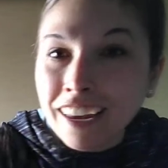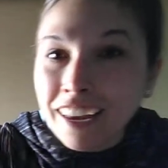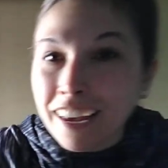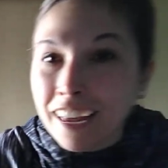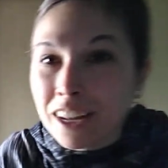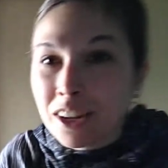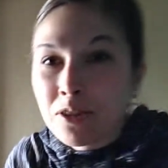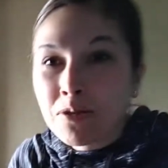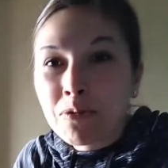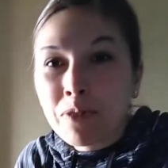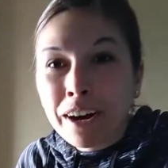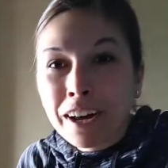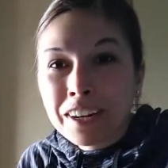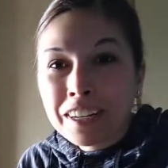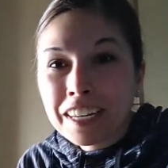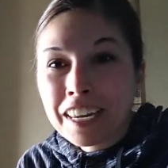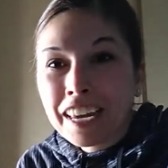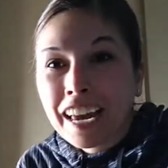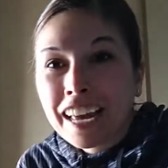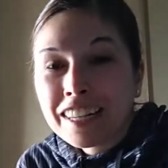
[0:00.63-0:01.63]
Hello,
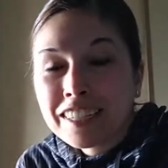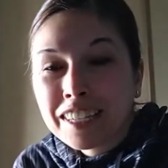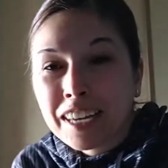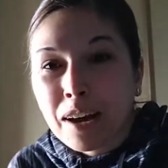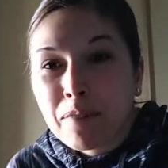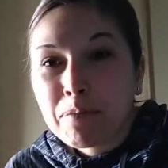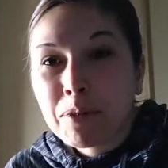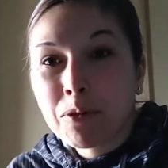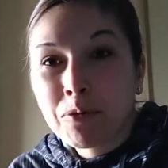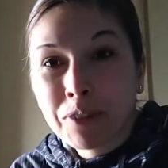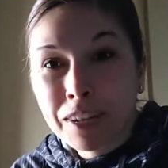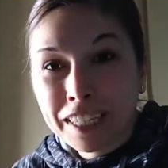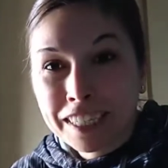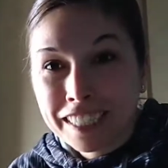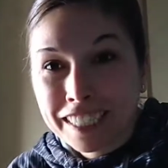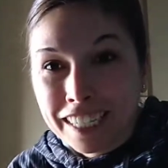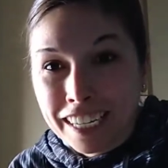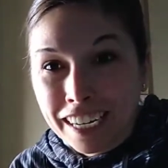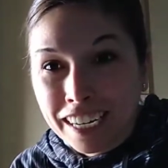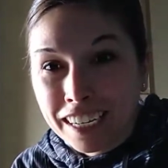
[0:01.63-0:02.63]
Wildcats. Happy
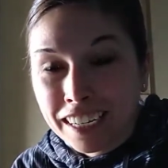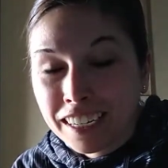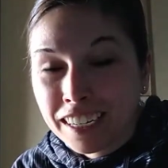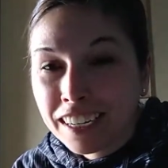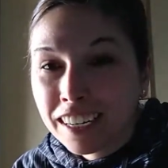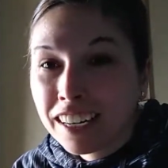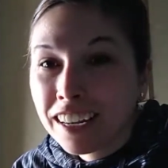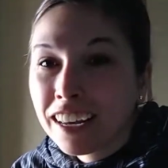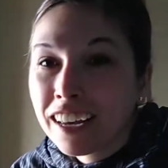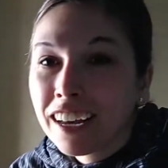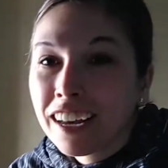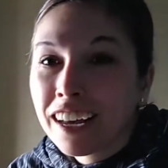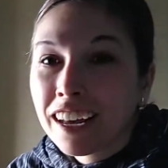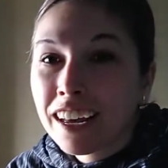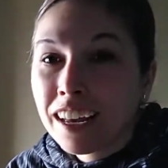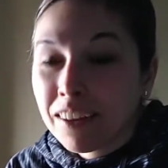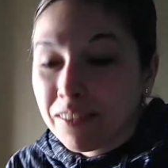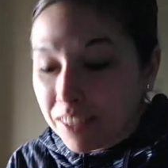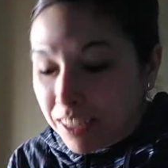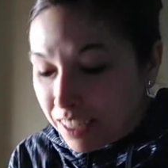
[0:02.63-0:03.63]
Wednesday.
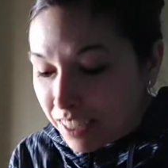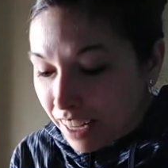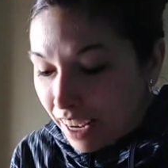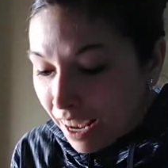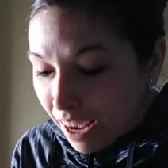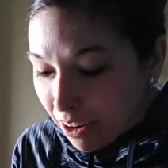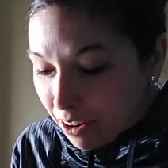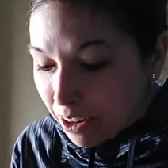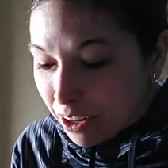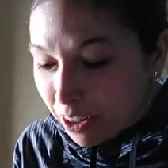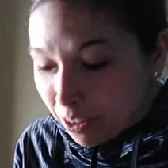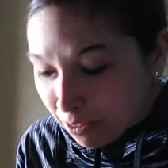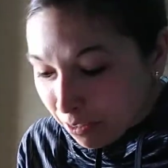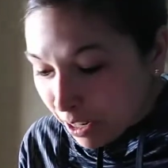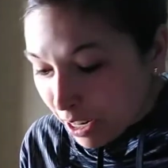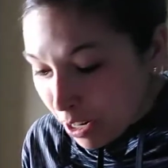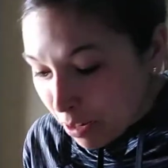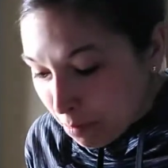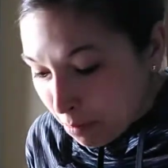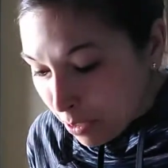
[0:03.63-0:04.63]
Today I'm going to
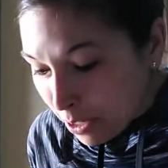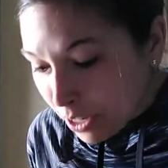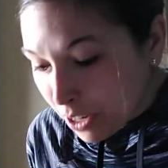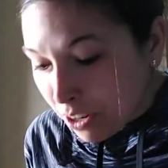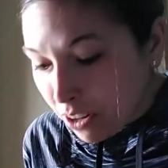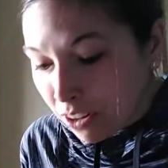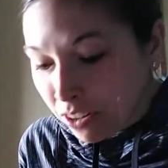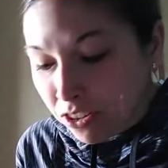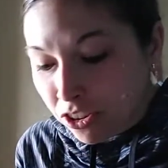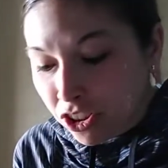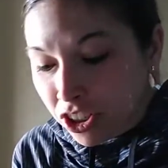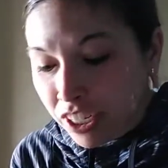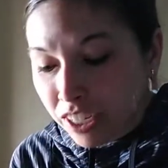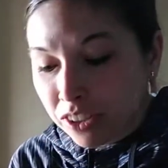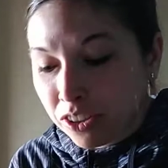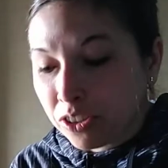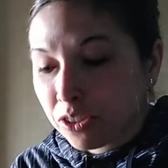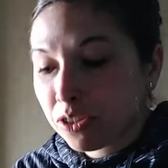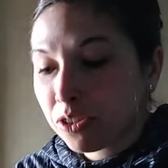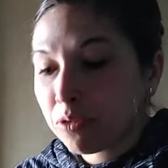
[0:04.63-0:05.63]
read a book called
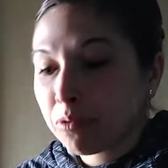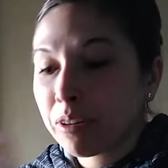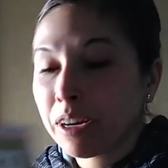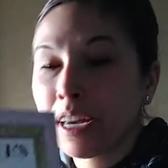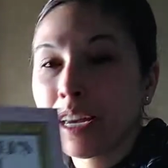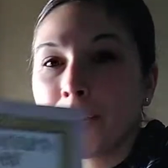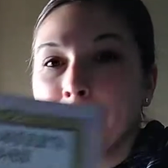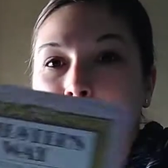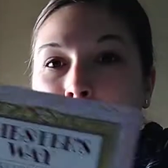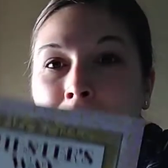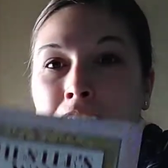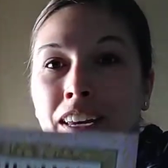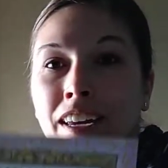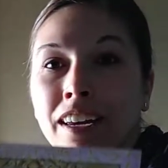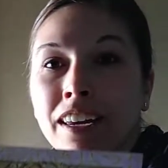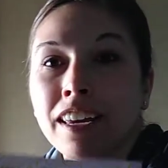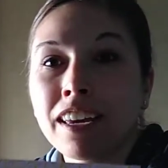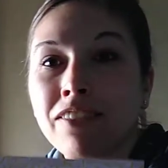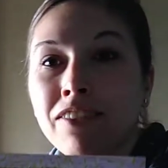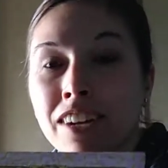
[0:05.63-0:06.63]
Chester's Way by
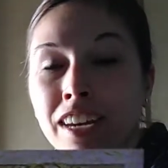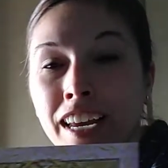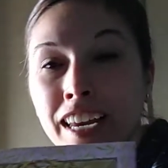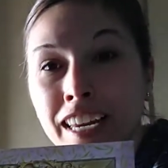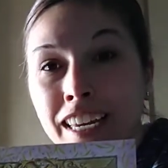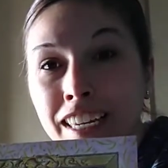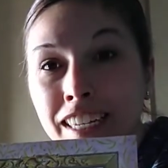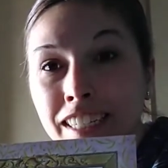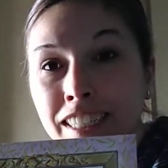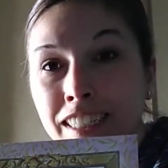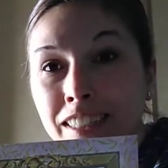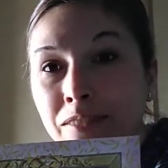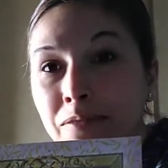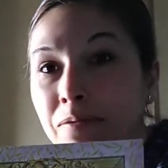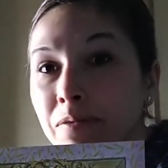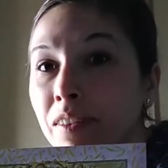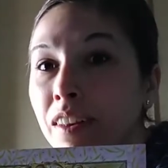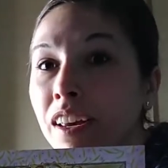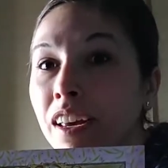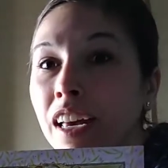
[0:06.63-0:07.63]
Kevin Henkes.
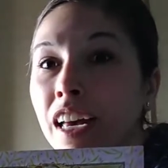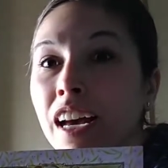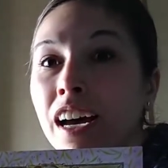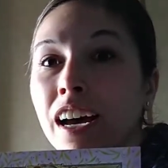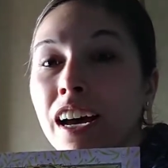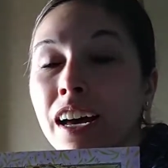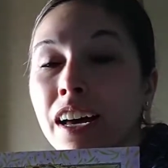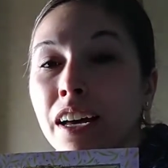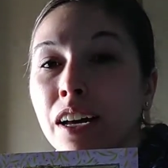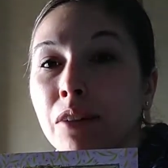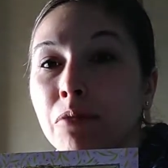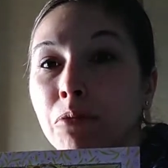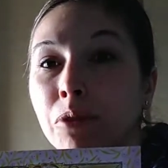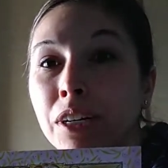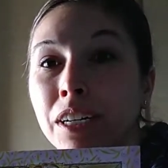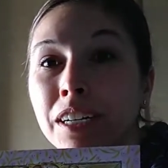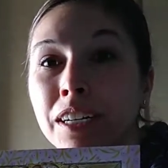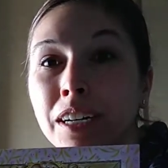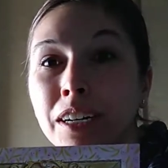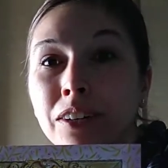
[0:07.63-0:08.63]
We're
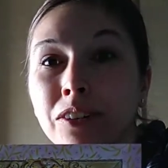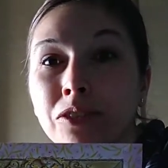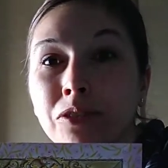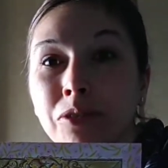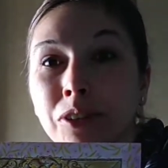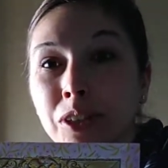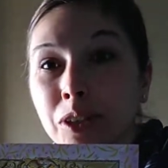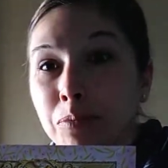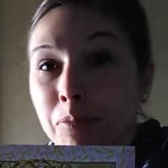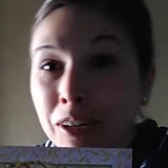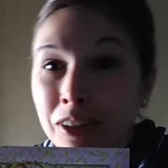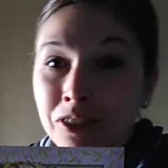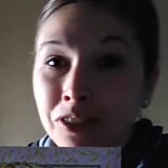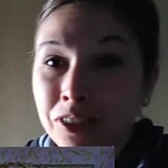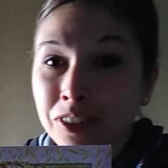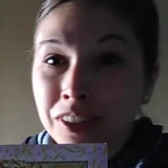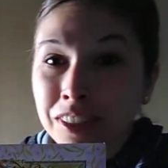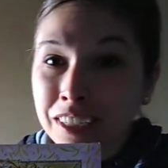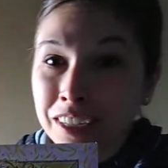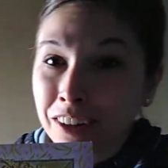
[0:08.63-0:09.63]
going to do a special
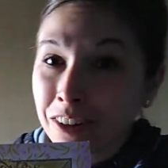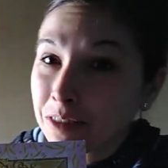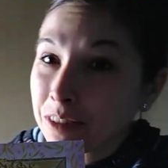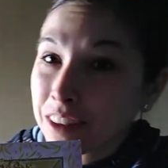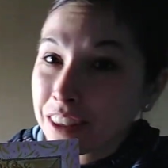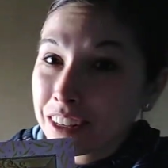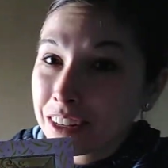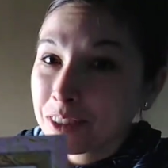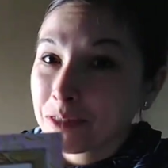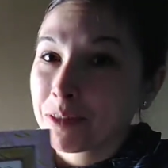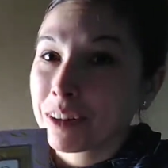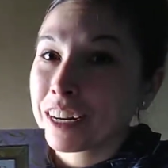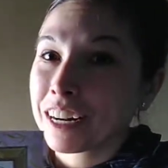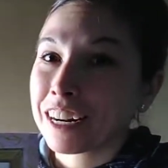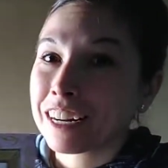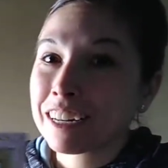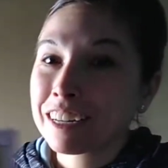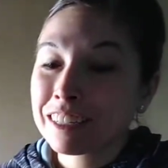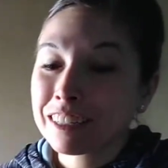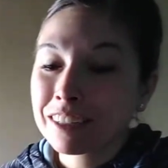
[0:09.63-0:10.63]
skill with this one,
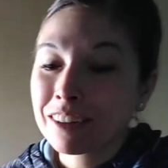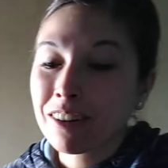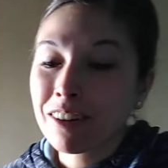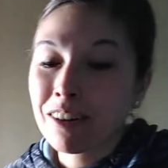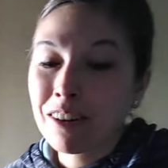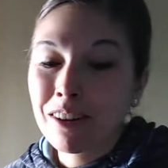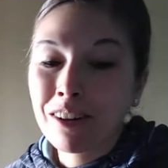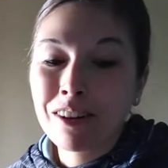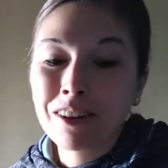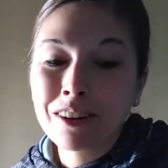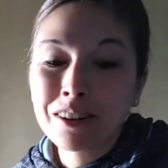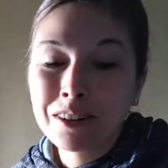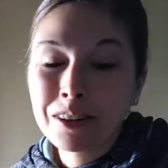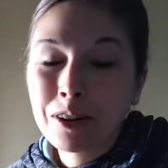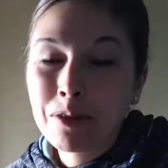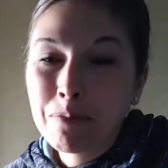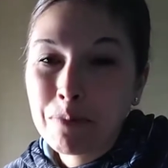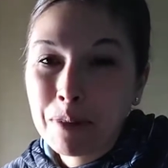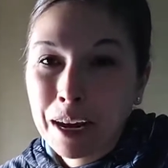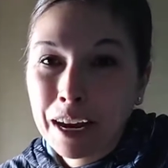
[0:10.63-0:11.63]
and it's called
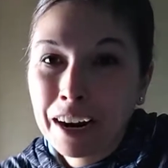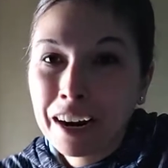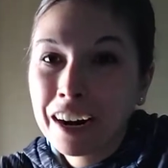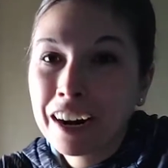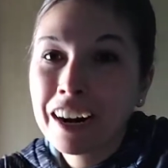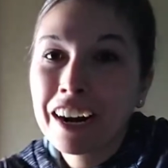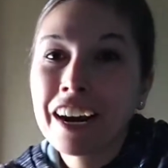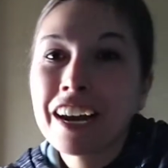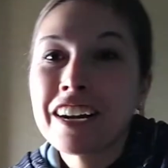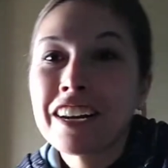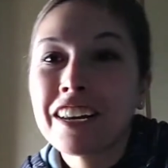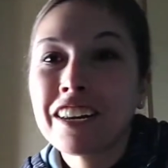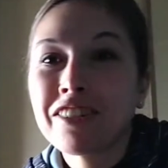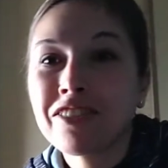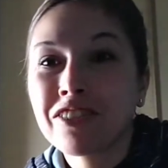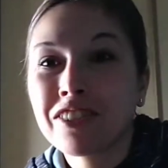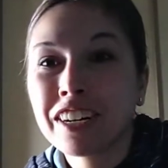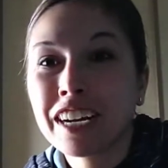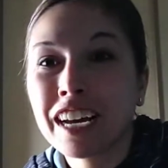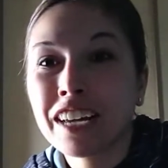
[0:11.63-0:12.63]
Compare and
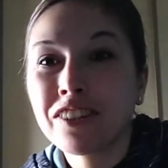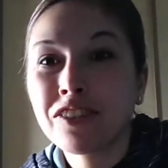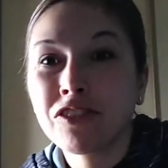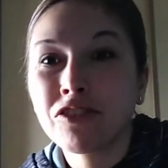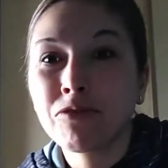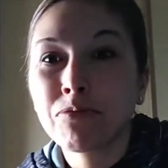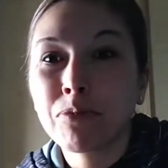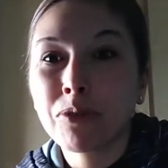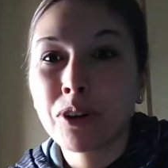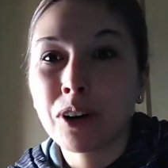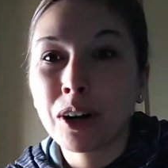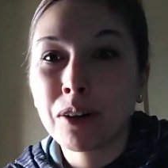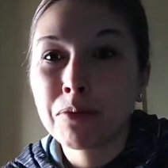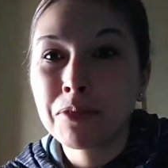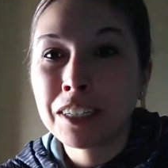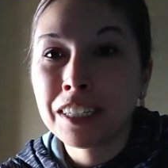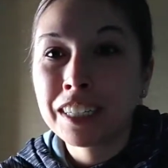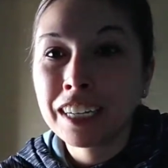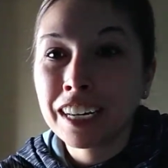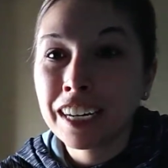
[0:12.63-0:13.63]
Contrast. You've
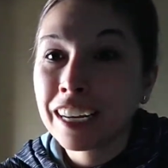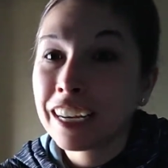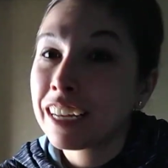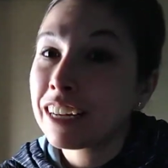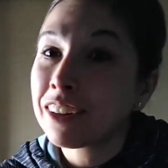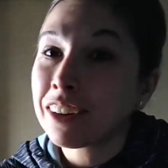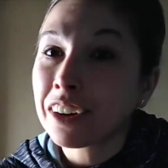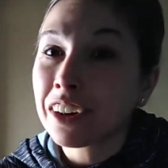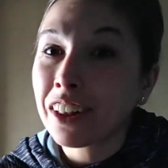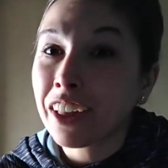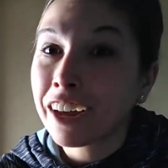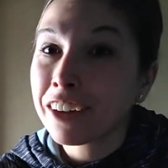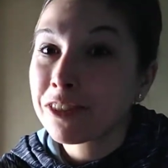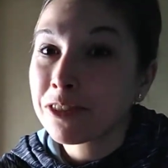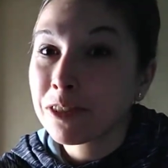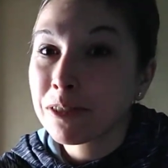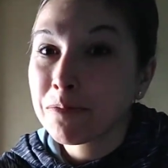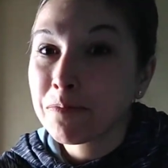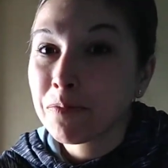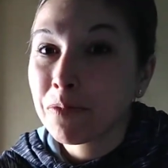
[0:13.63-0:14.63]
probably done it in your
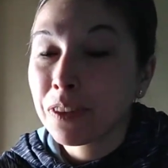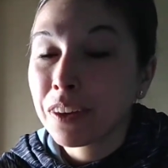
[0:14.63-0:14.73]
classroom.